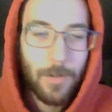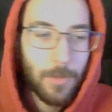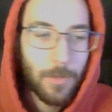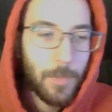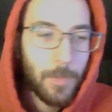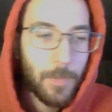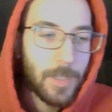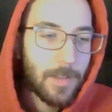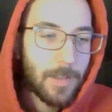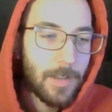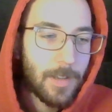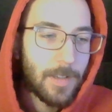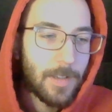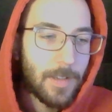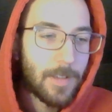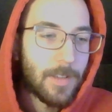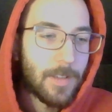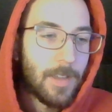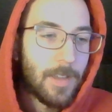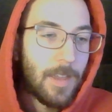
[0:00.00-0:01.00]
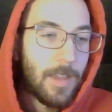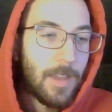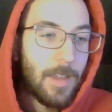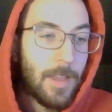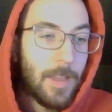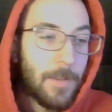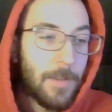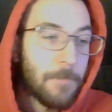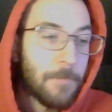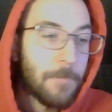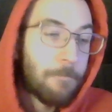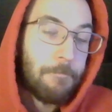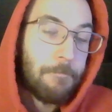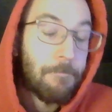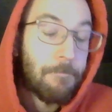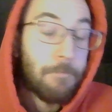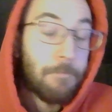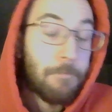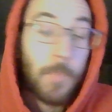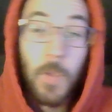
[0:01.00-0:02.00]
But
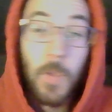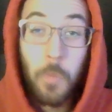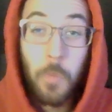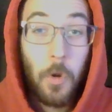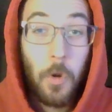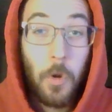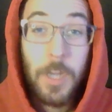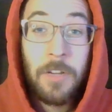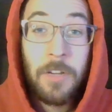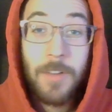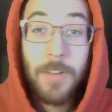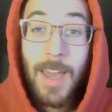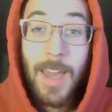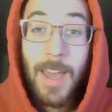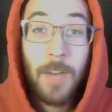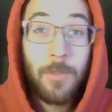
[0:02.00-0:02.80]
we're here now,